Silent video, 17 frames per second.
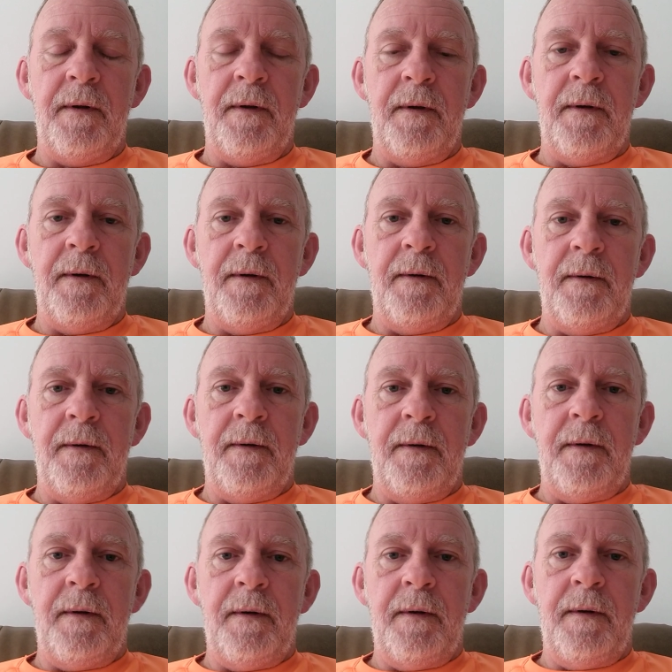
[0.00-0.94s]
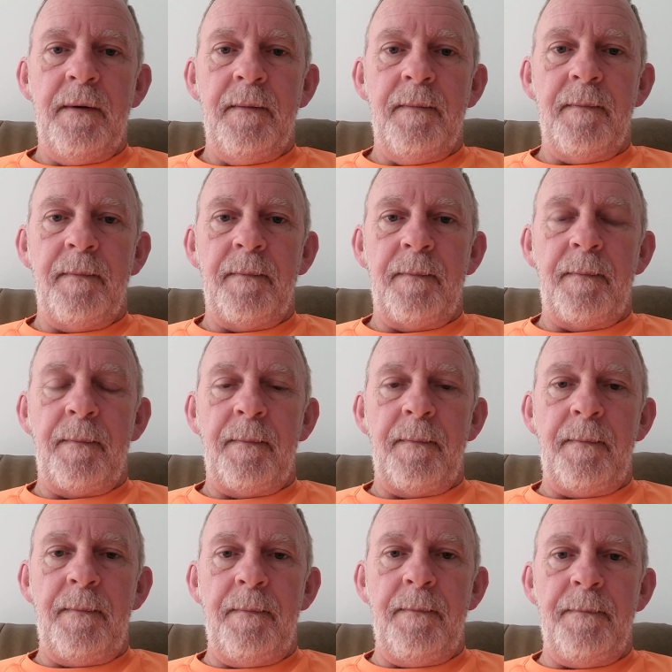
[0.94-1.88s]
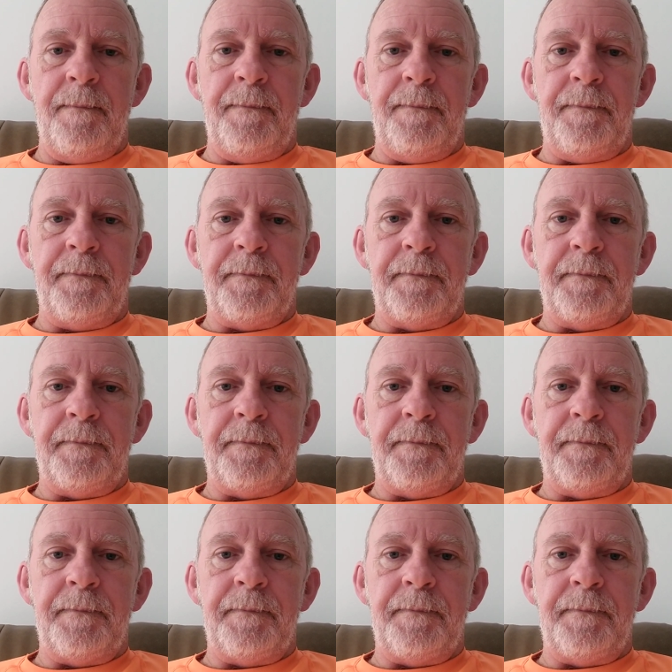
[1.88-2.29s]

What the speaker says: Nobody speaks.